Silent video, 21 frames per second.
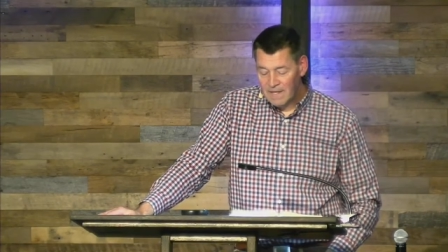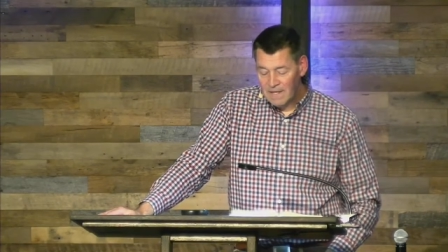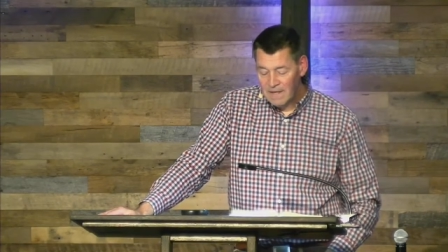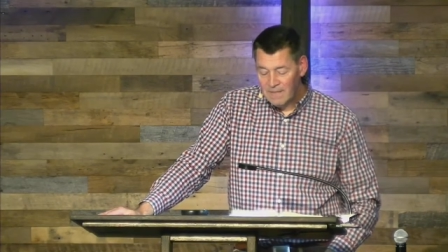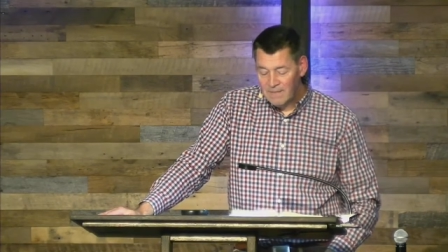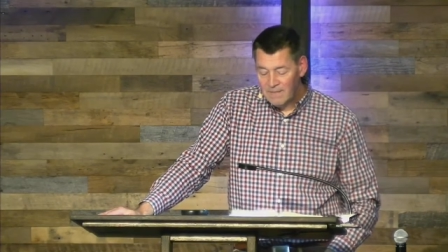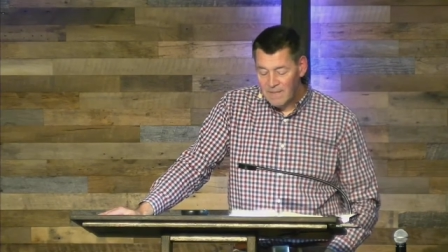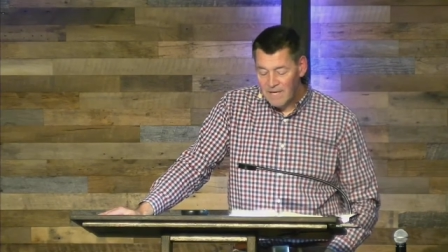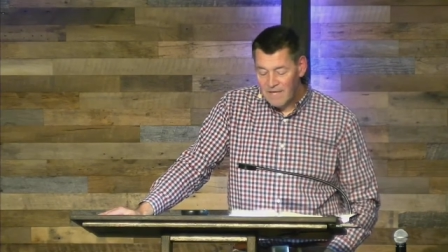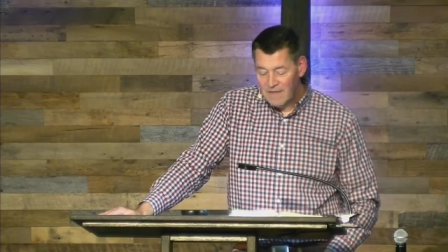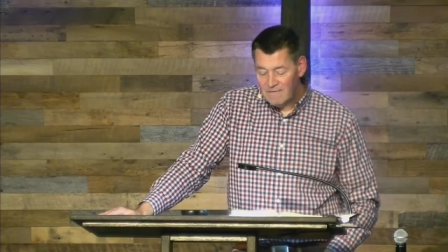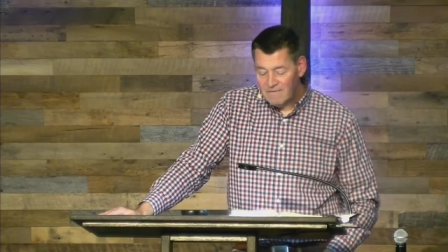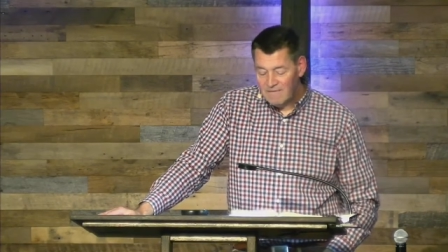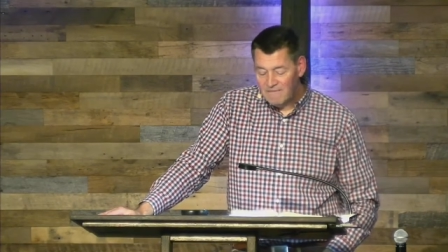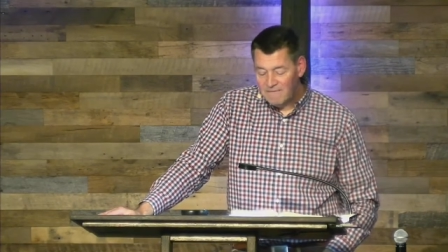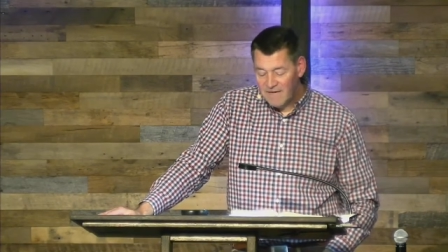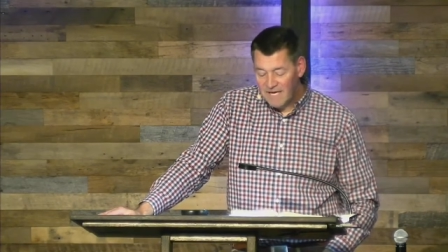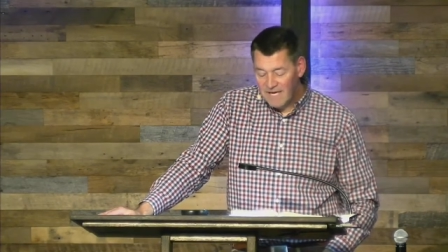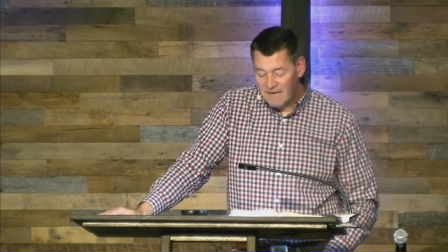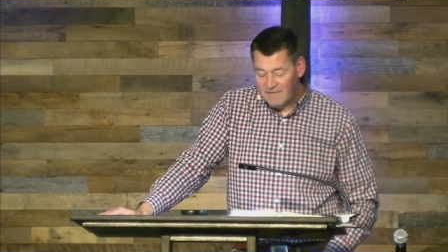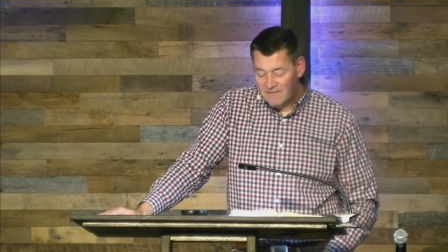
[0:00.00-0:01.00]
May the
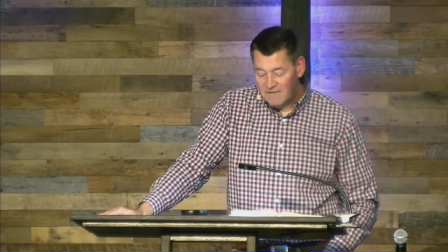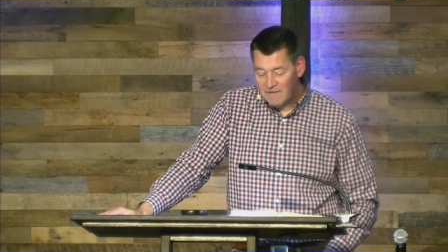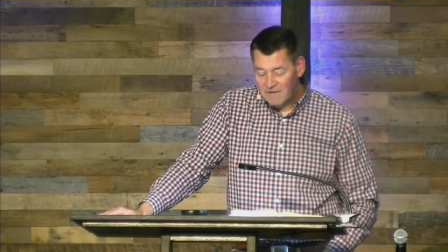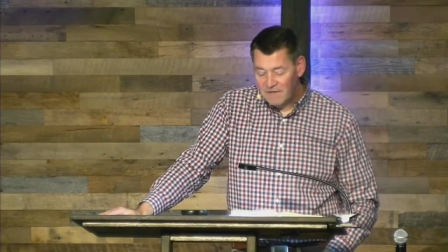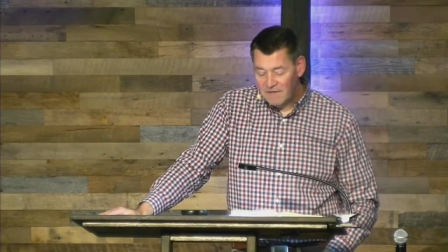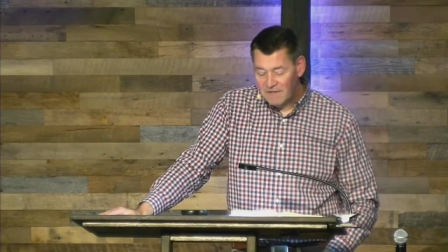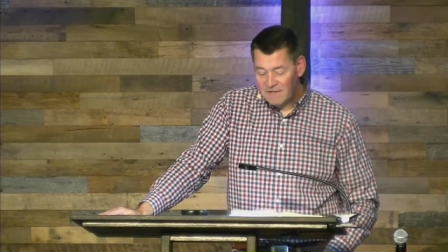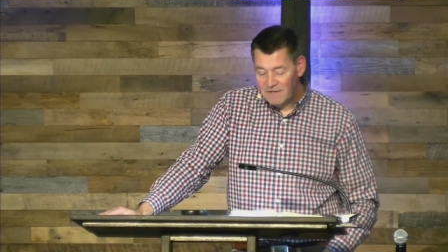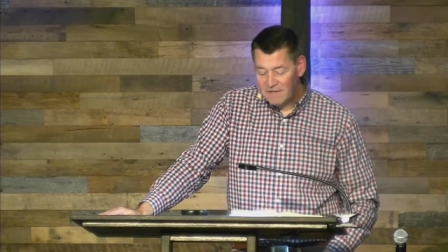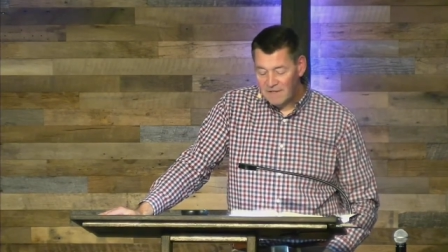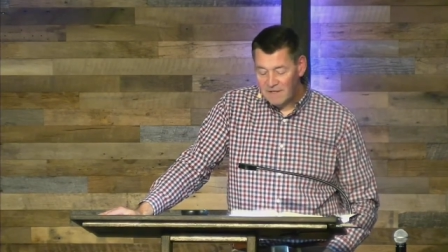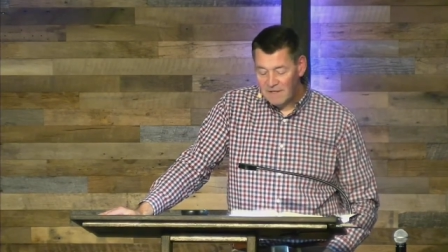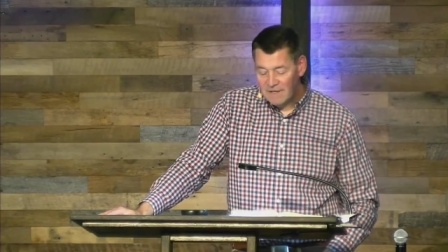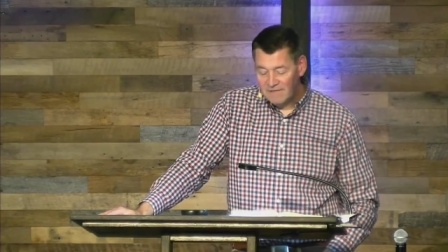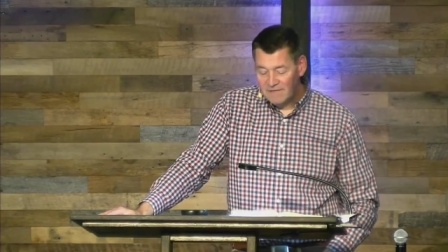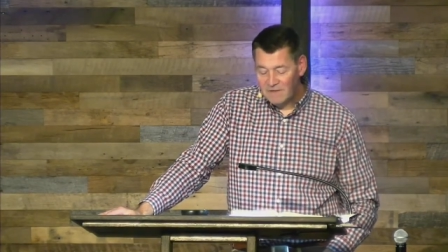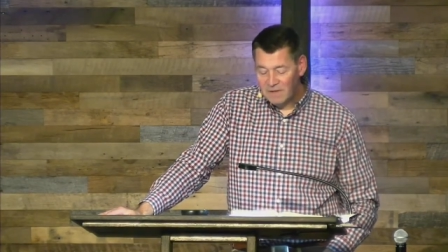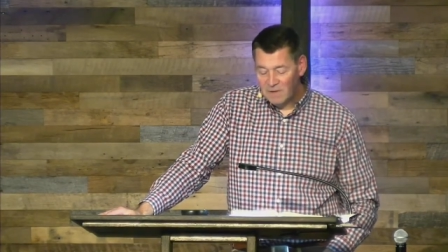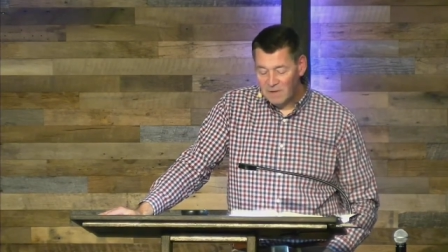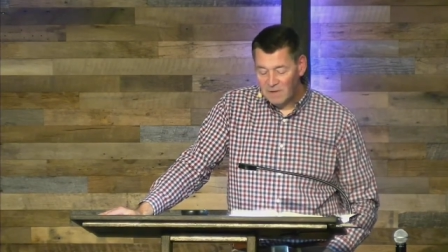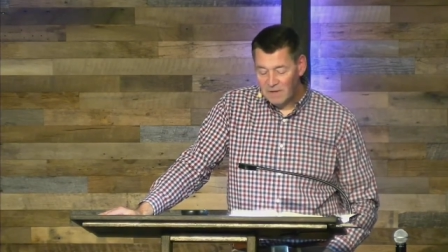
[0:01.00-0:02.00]
favor of the
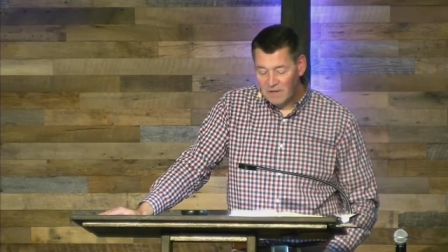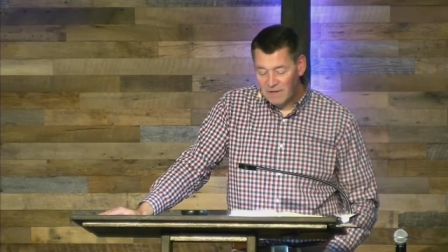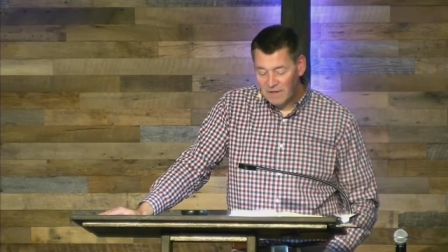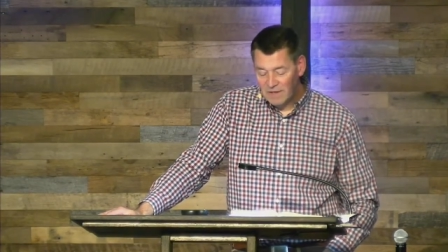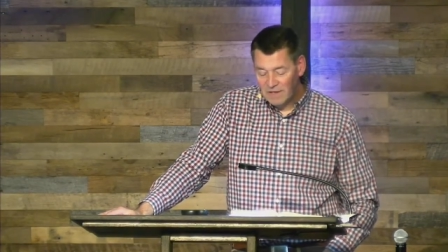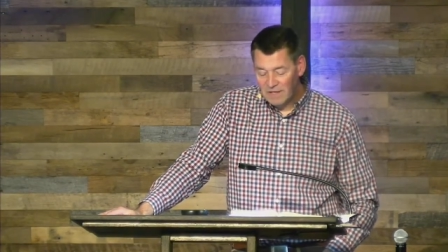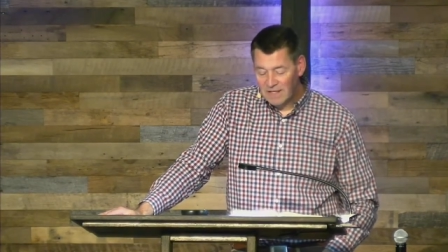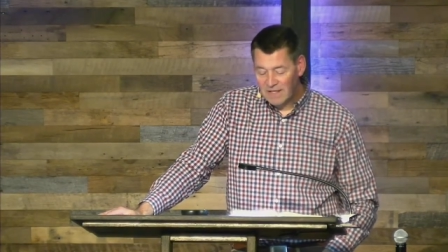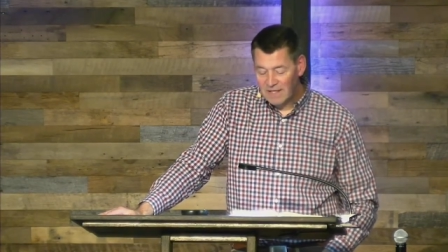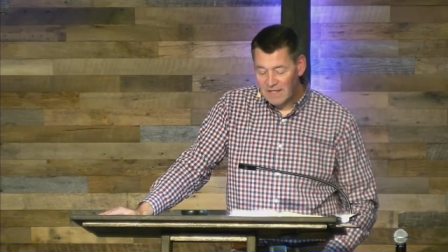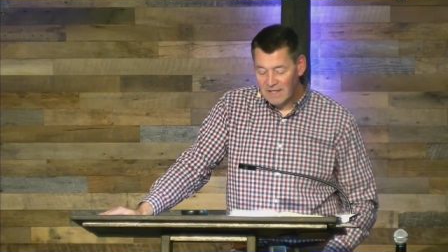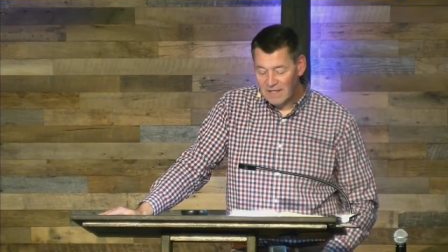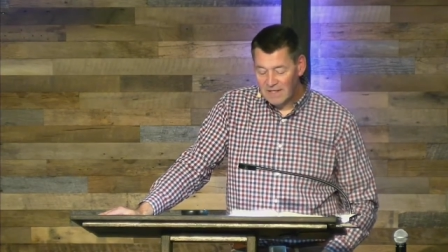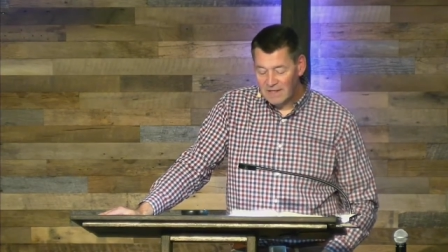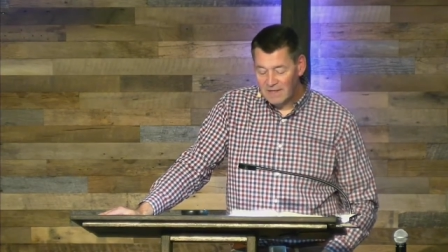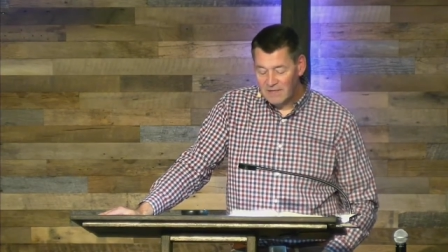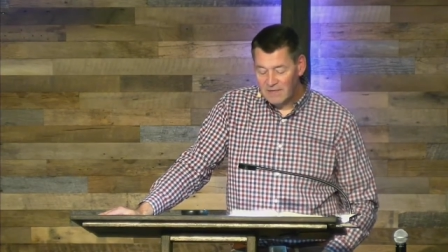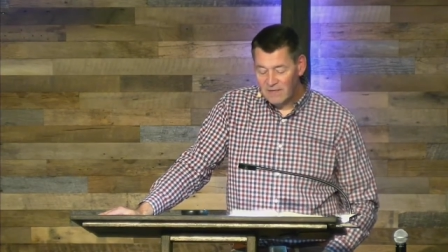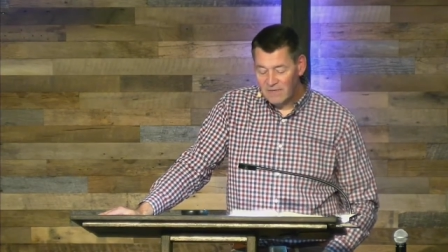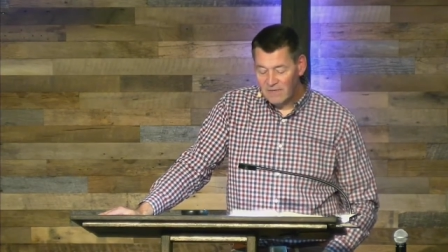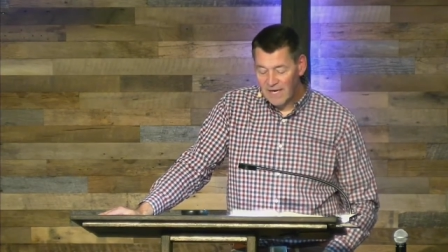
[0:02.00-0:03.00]
Lord our God
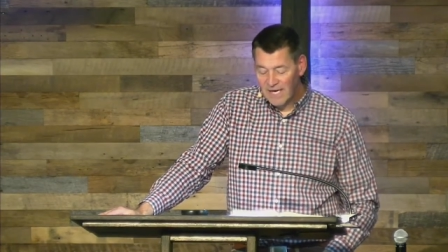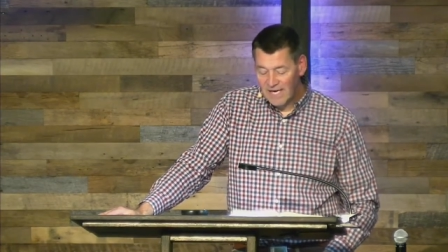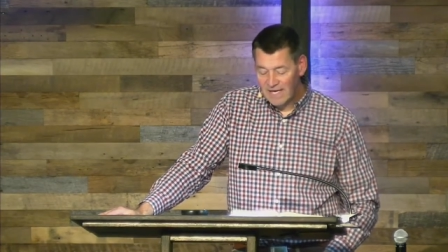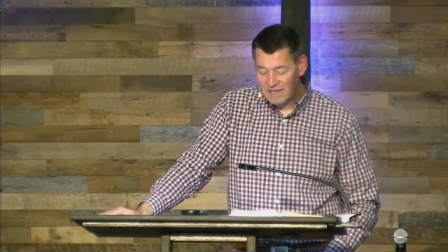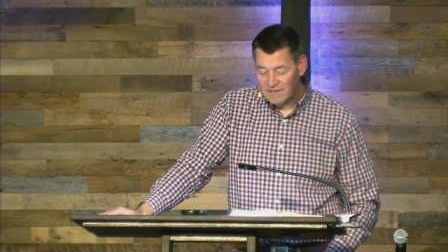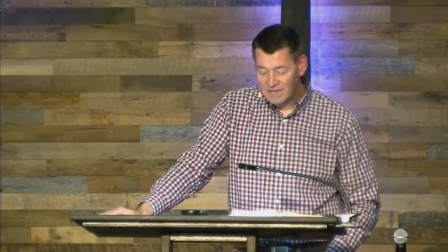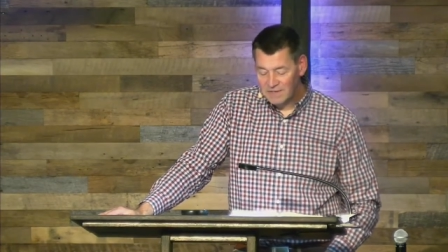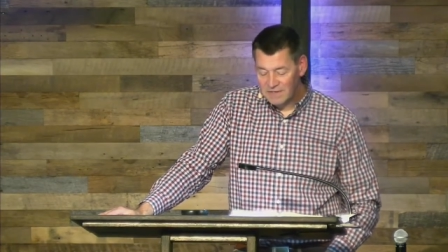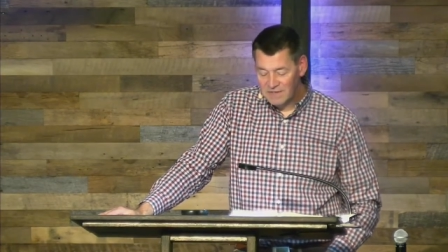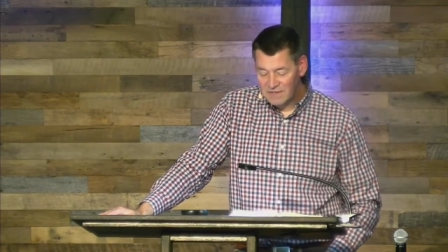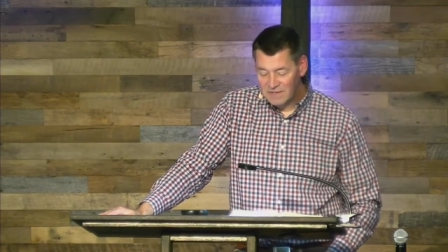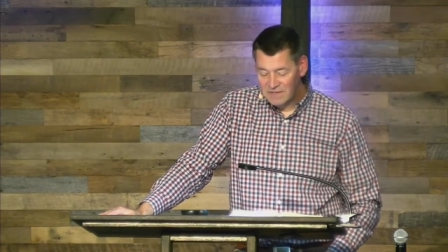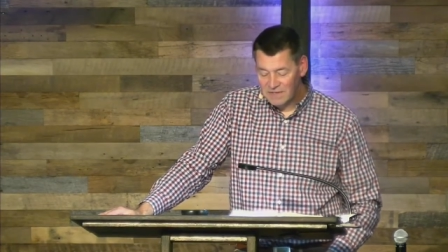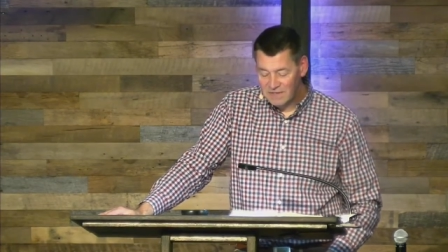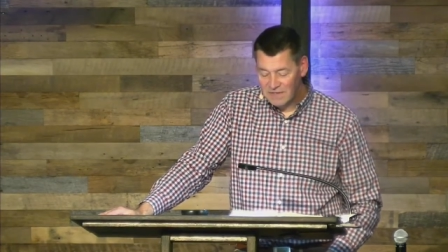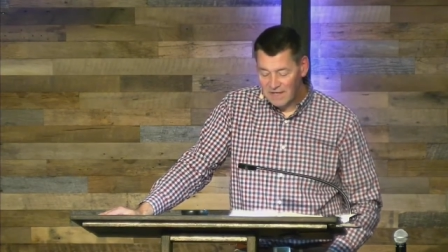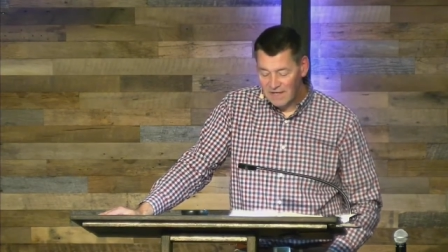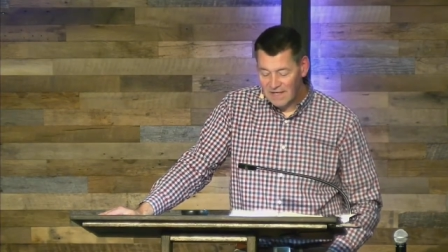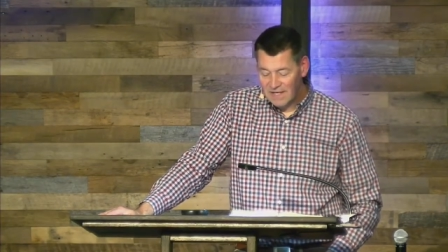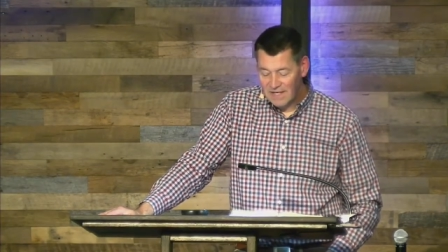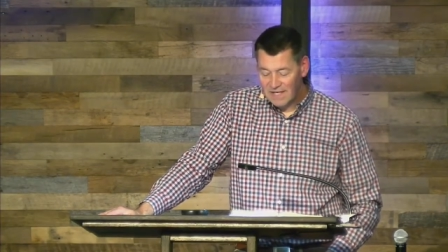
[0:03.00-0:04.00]
rest
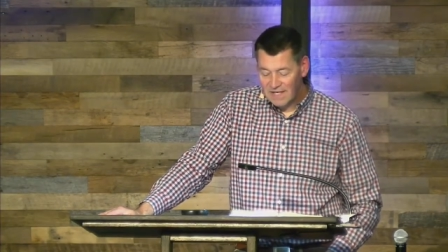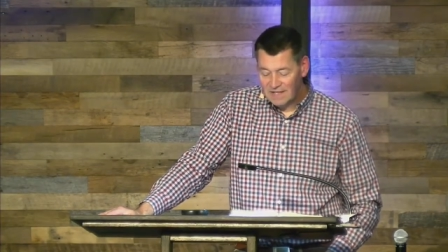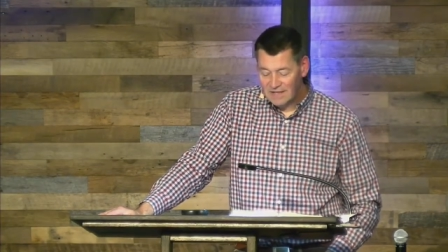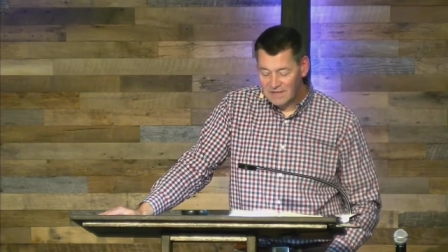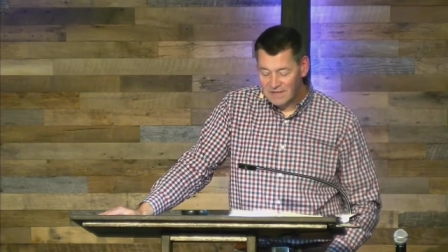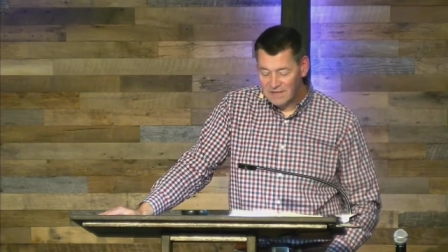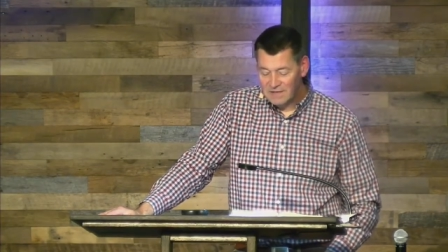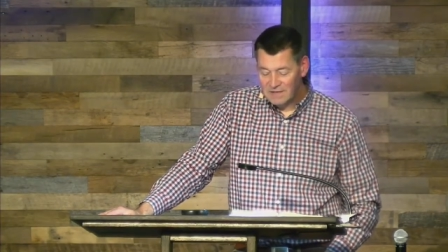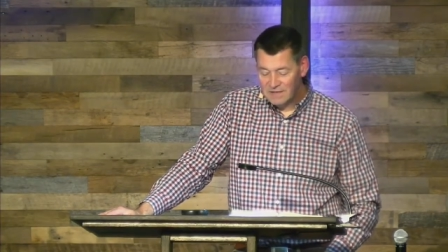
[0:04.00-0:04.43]
on us